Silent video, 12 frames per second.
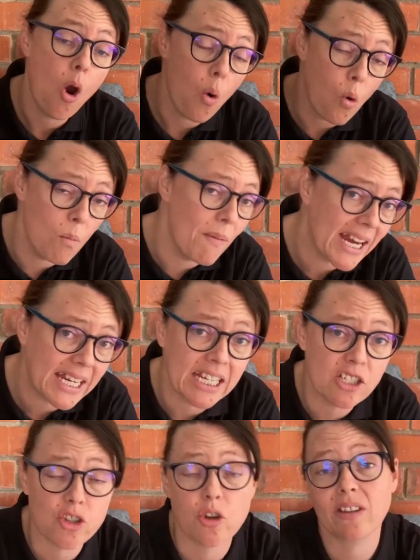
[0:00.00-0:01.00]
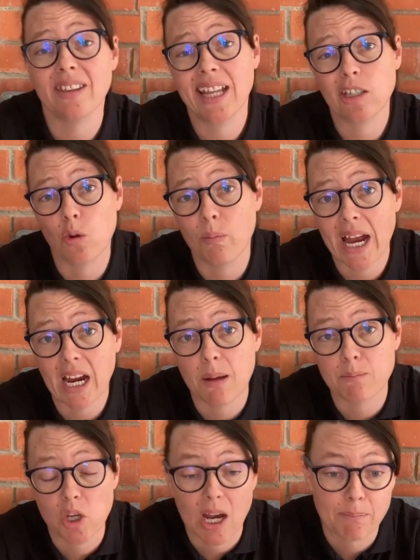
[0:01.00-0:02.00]
or making certain that your
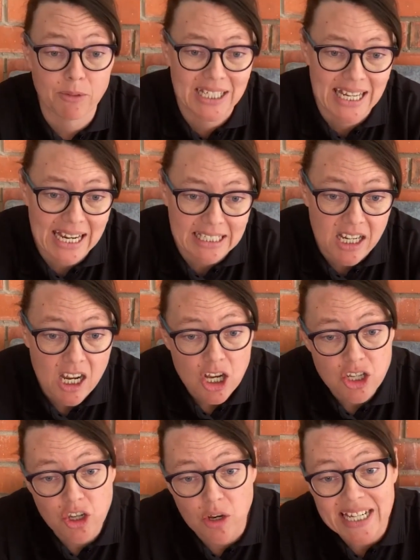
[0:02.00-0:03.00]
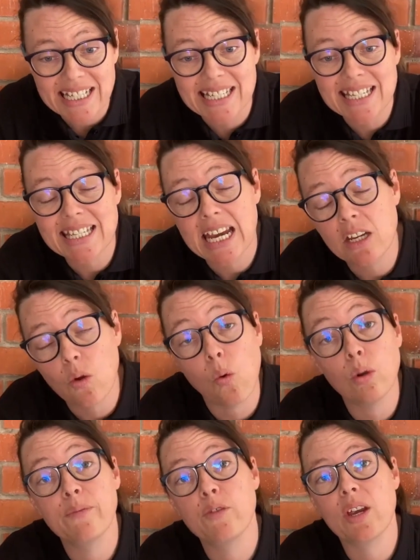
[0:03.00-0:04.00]
backups are up to date. So instead,
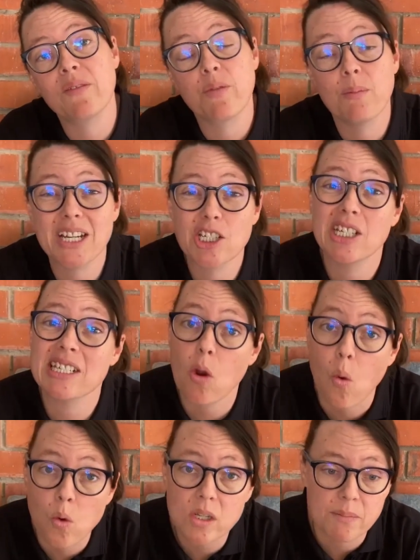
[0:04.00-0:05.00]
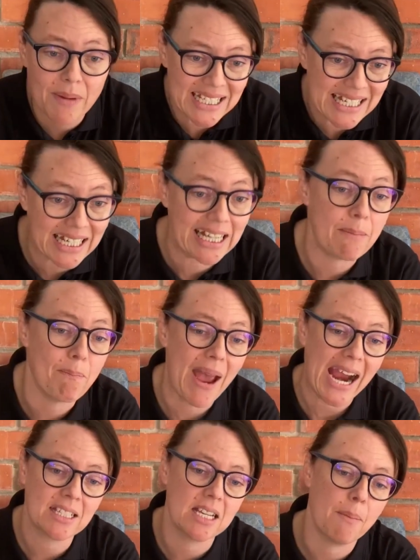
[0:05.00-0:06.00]
all of your information is automatically
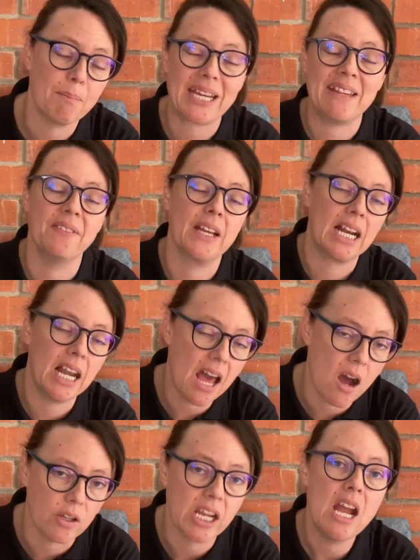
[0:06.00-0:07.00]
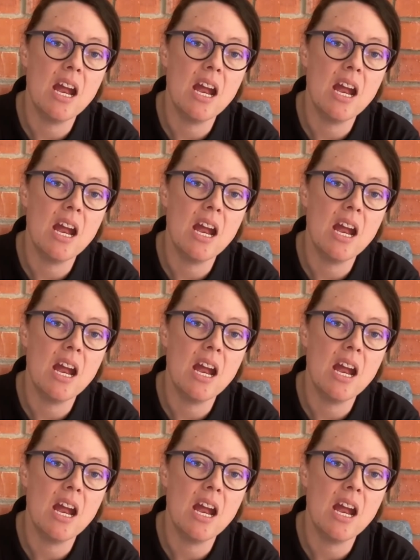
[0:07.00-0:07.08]
backed up in the cloud.